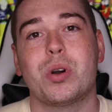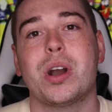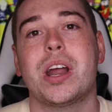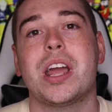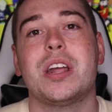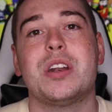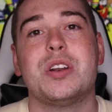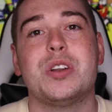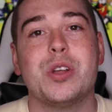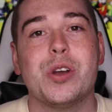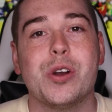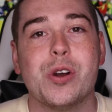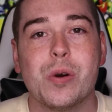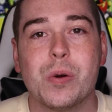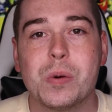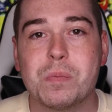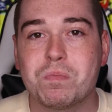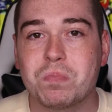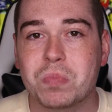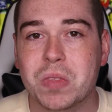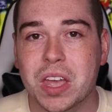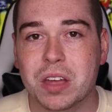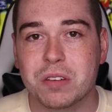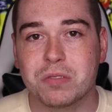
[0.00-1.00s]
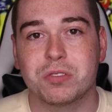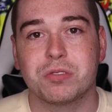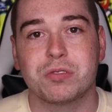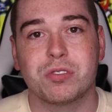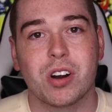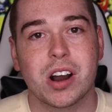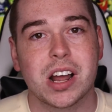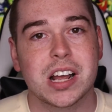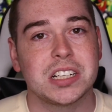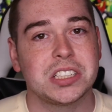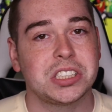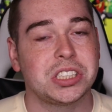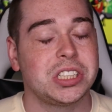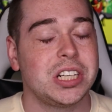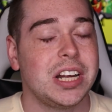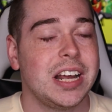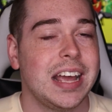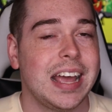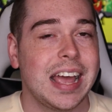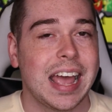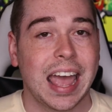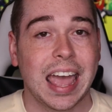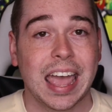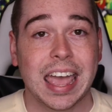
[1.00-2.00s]
brand new and fresh,
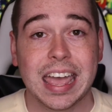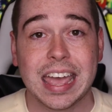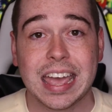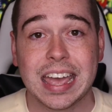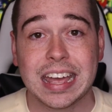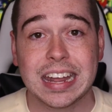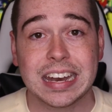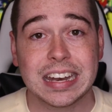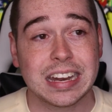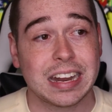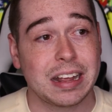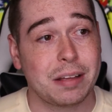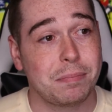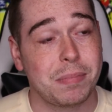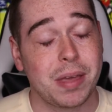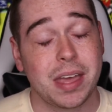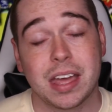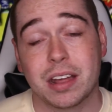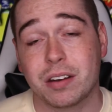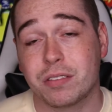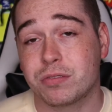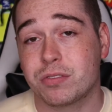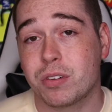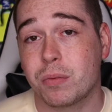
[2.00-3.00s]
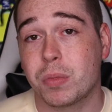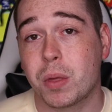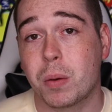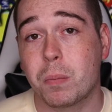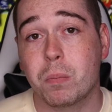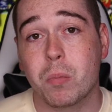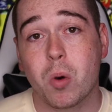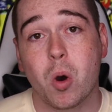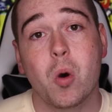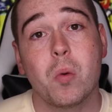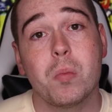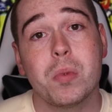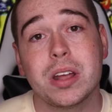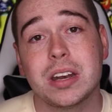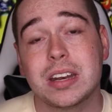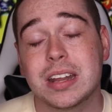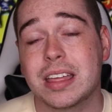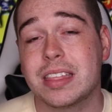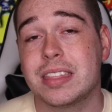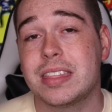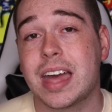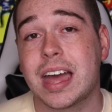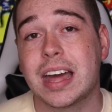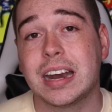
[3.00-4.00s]
and man, from the
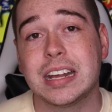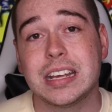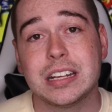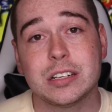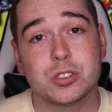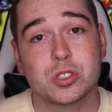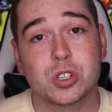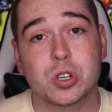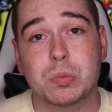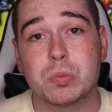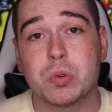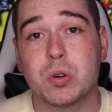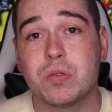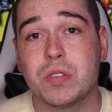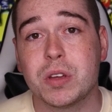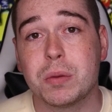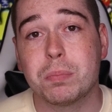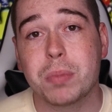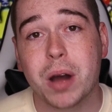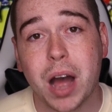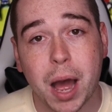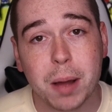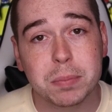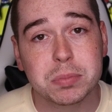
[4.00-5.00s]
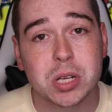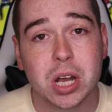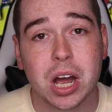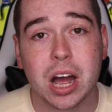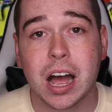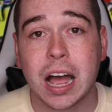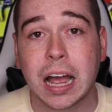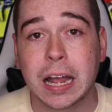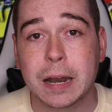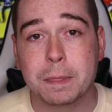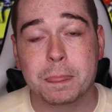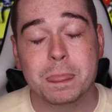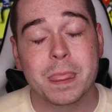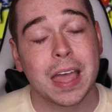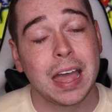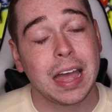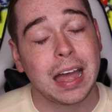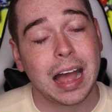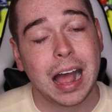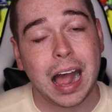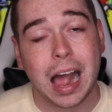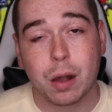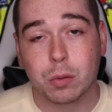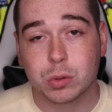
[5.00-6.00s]
moment that intro movie popped on,
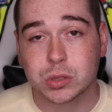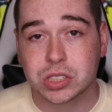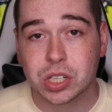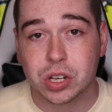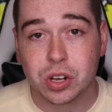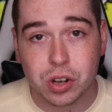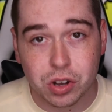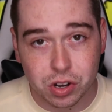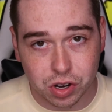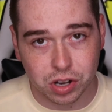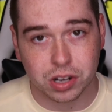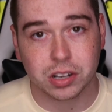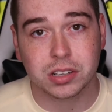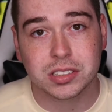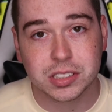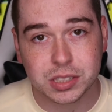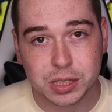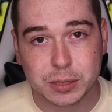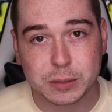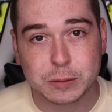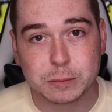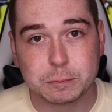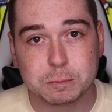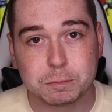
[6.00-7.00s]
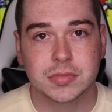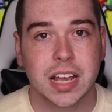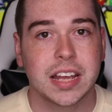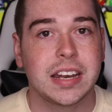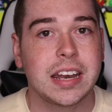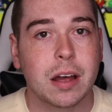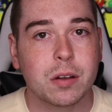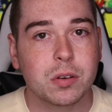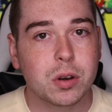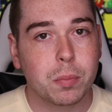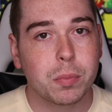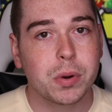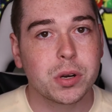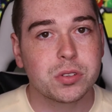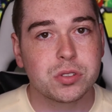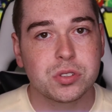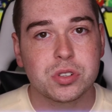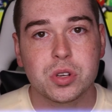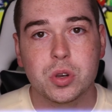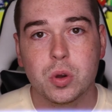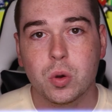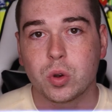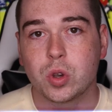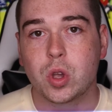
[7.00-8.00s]
I was hooked. And now number
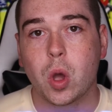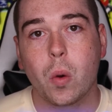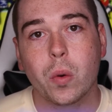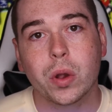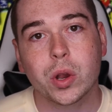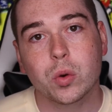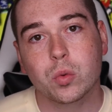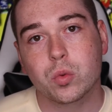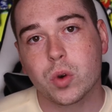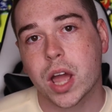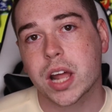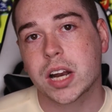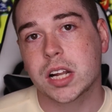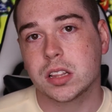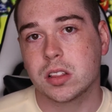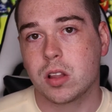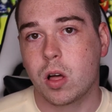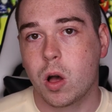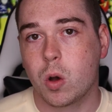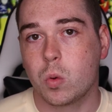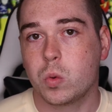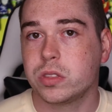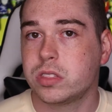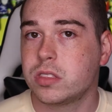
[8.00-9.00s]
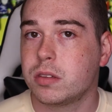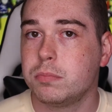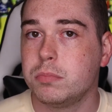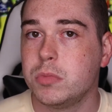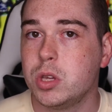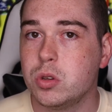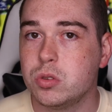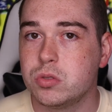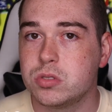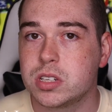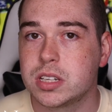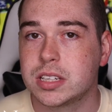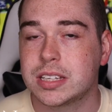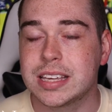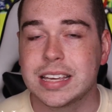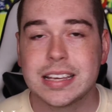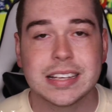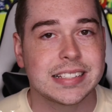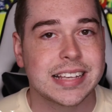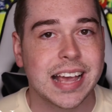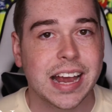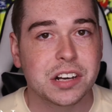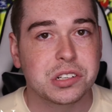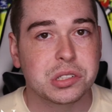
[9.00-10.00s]
two, going right along with the music,
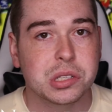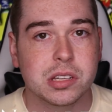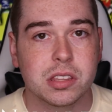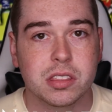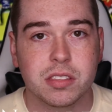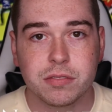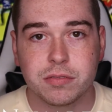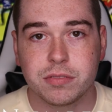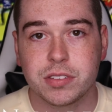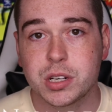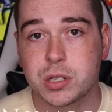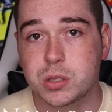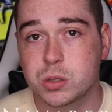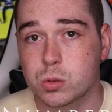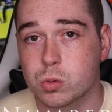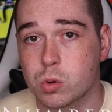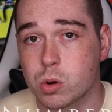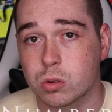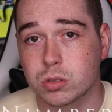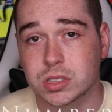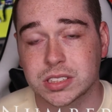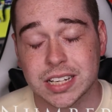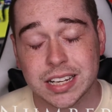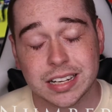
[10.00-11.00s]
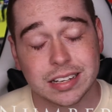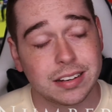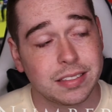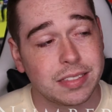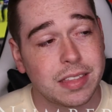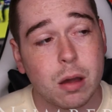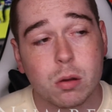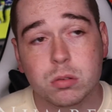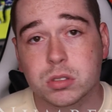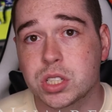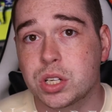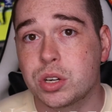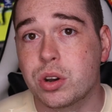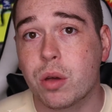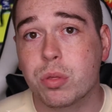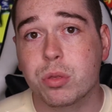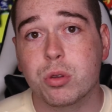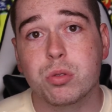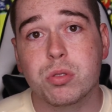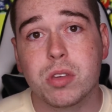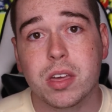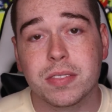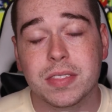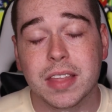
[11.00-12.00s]
is actually the visuals, and that was
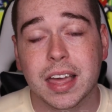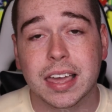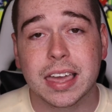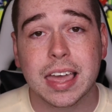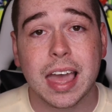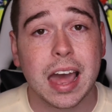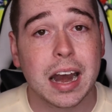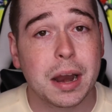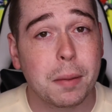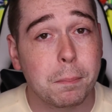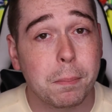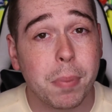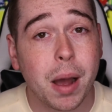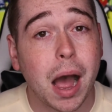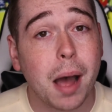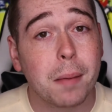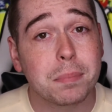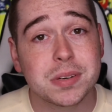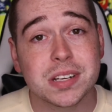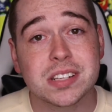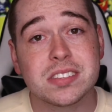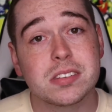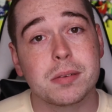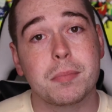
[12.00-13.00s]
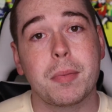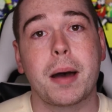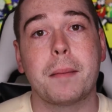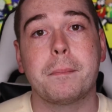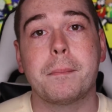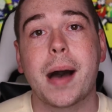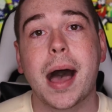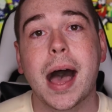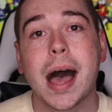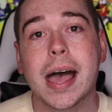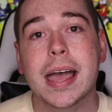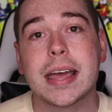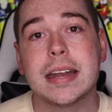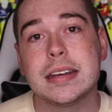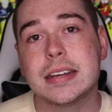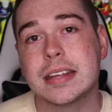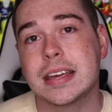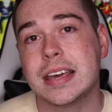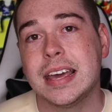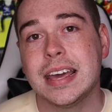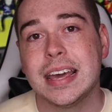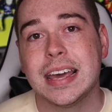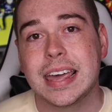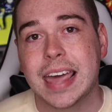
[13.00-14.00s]
another thing that kind of popped into my mind
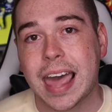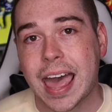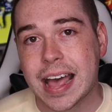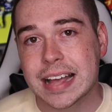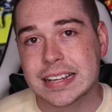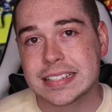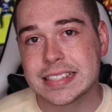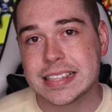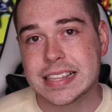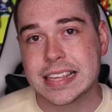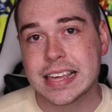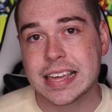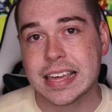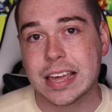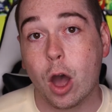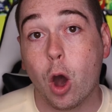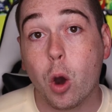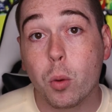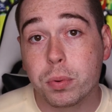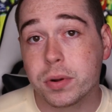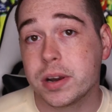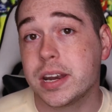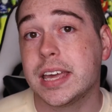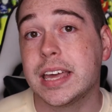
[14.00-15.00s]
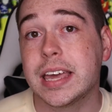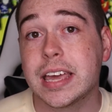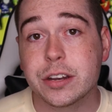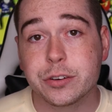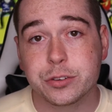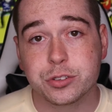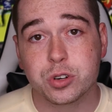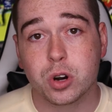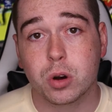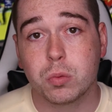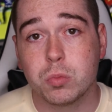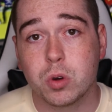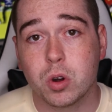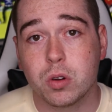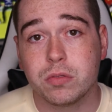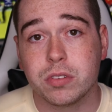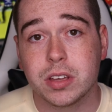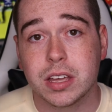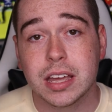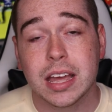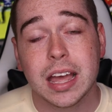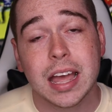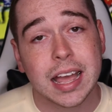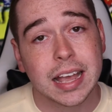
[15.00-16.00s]
as the opening intro
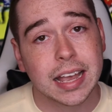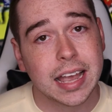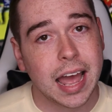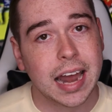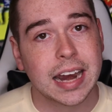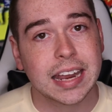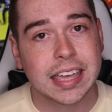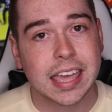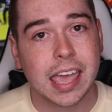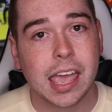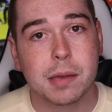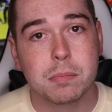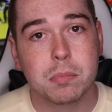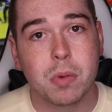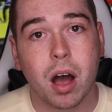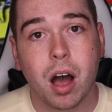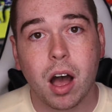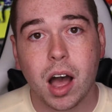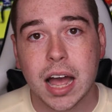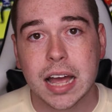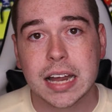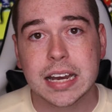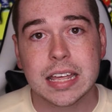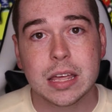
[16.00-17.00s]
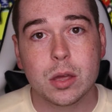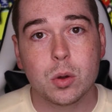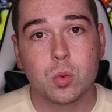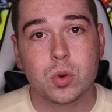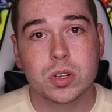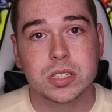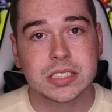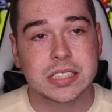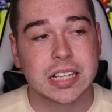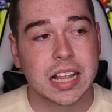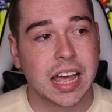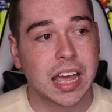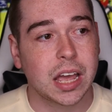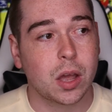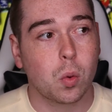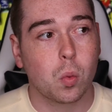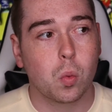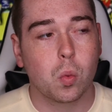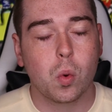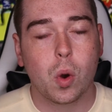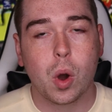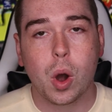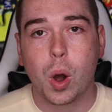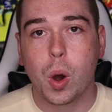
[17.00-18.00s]
movie kind of came on. It was like,
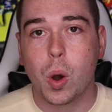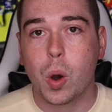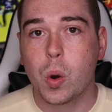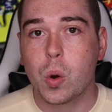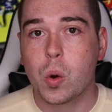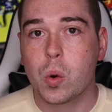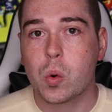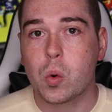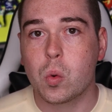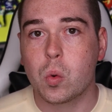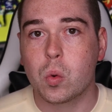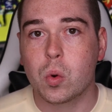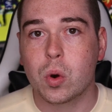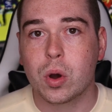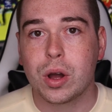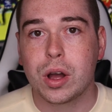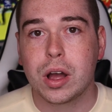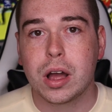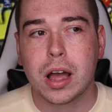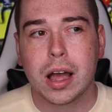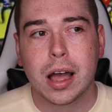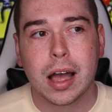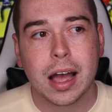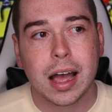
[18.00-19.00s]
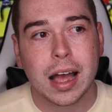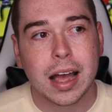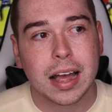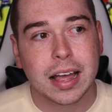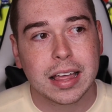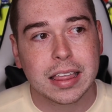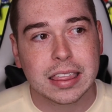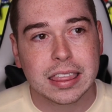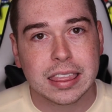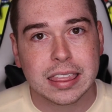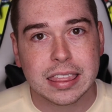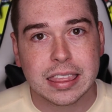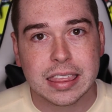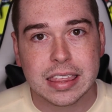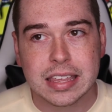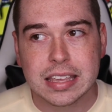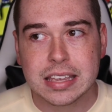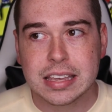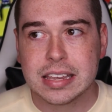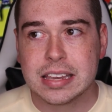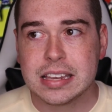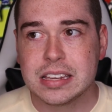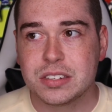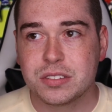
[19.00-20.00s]
whoa,
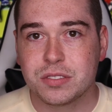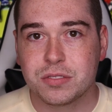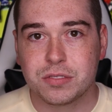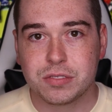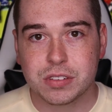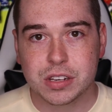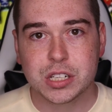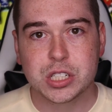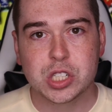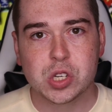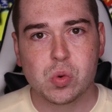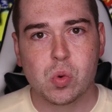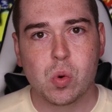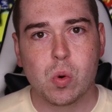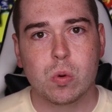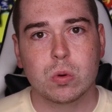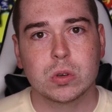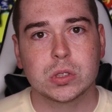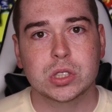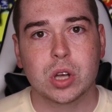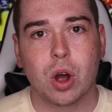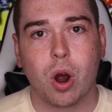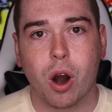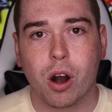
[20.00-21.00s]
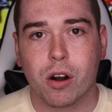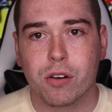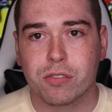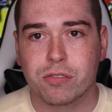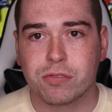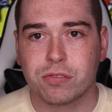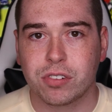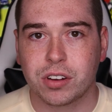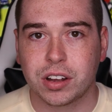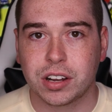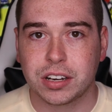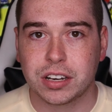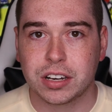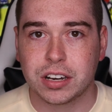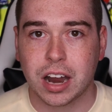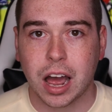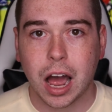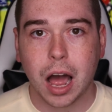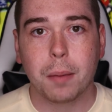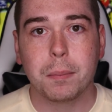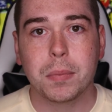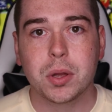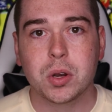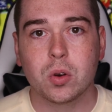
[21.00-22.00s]
these visuals are
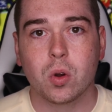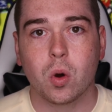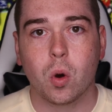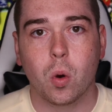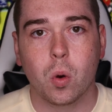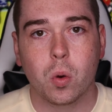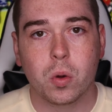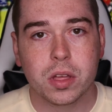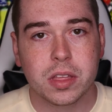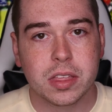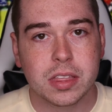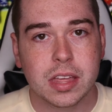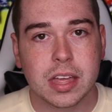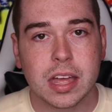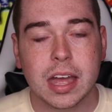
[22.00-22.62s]
phenomenal.